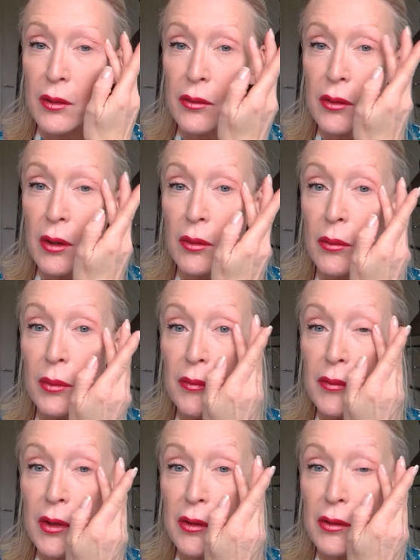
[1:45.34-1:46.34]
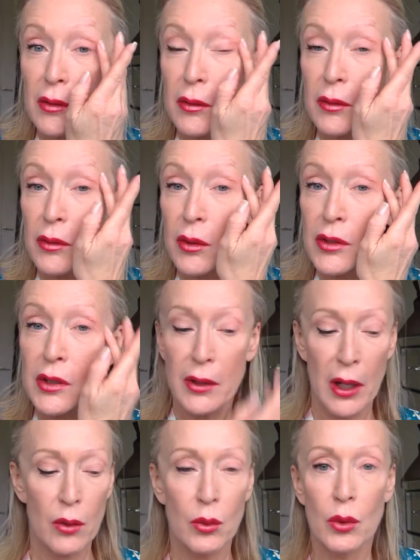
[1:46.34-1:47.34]
So we've just dotted
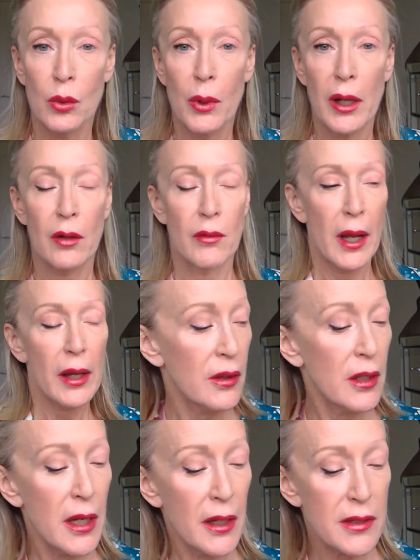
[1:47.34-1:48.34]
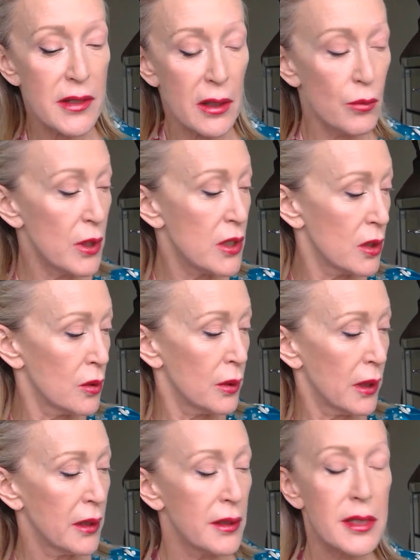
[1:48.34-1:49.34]
that all the way around. And the next thing we do
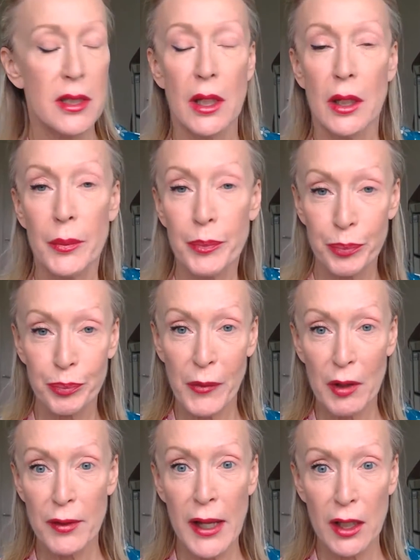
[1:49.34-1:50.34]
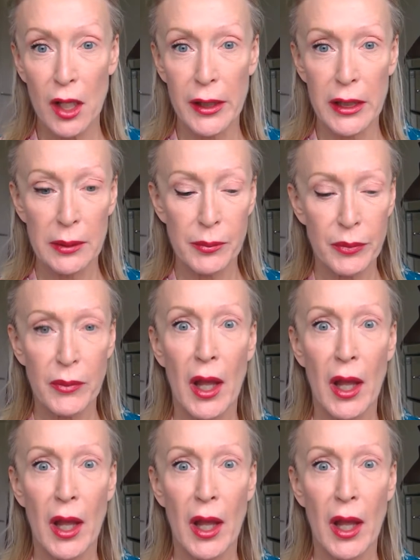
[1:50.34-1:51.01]
is flat lining.